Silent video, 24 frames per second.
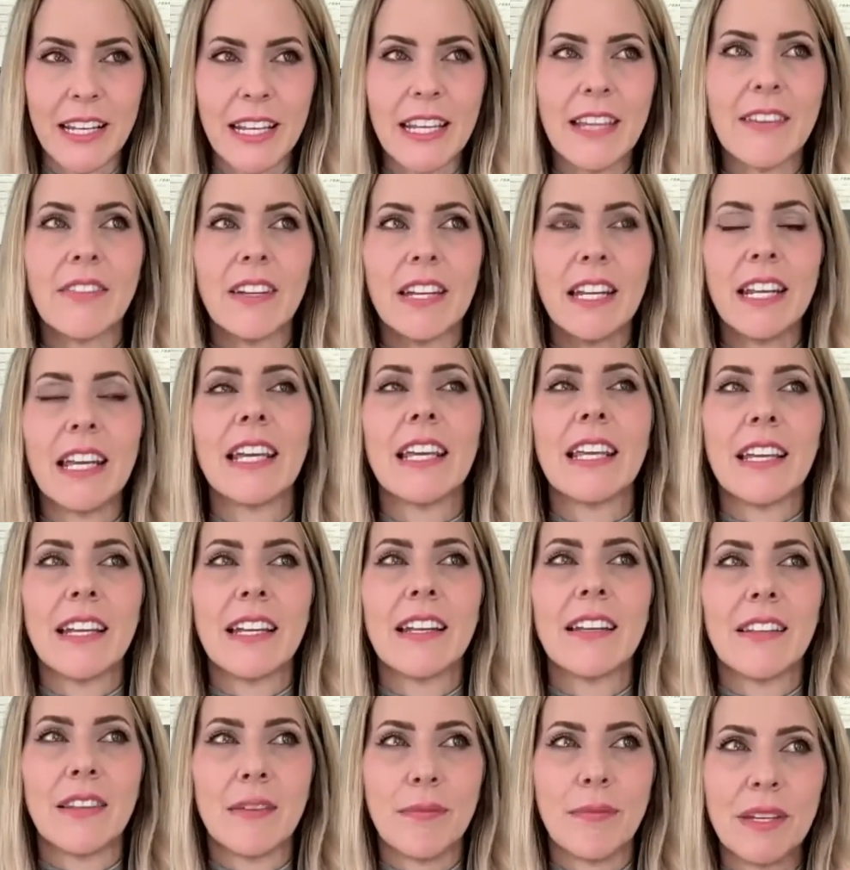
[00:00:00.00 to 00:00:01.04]
even
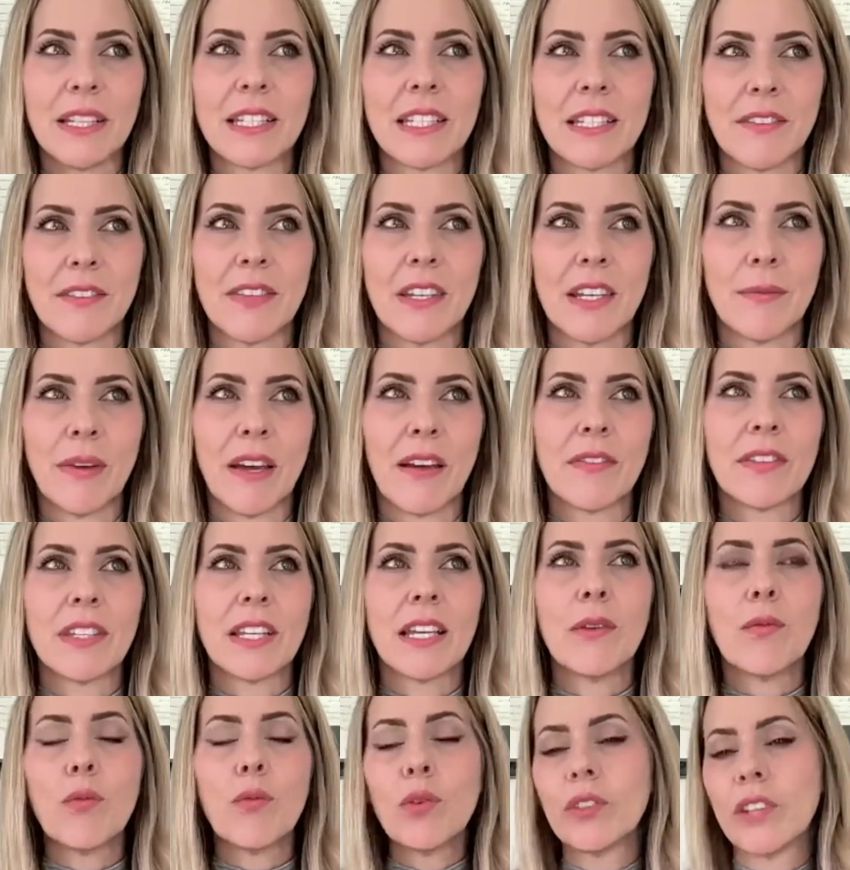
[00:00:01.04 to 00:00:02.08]
in the midst of EMFs.
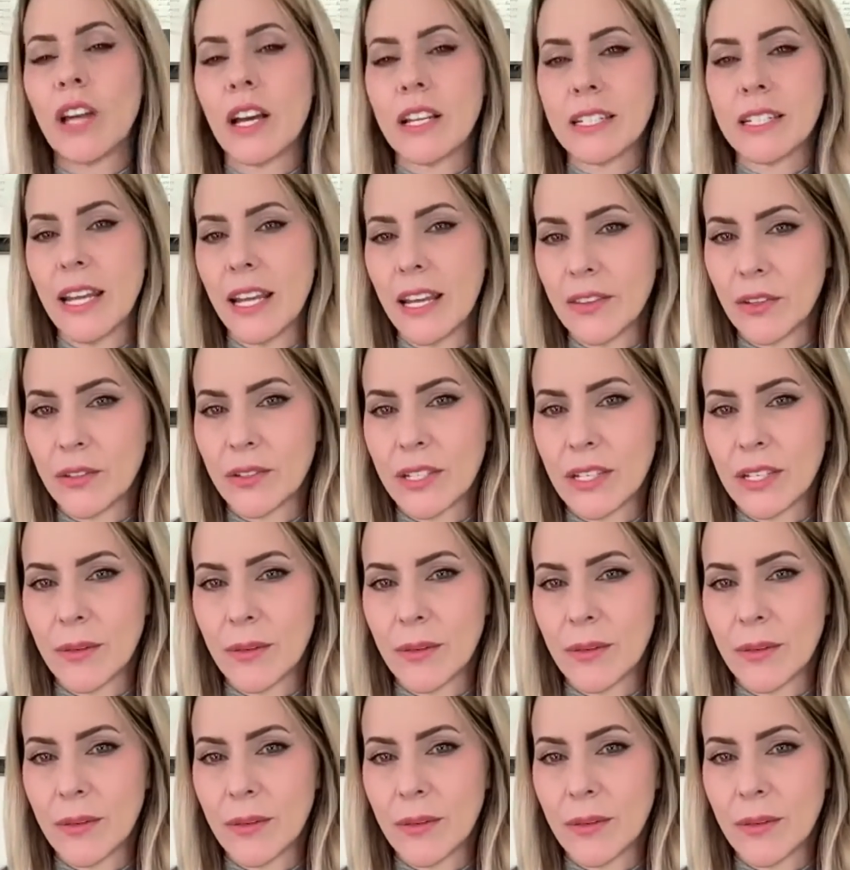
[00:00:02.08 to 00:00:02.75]
It will not take those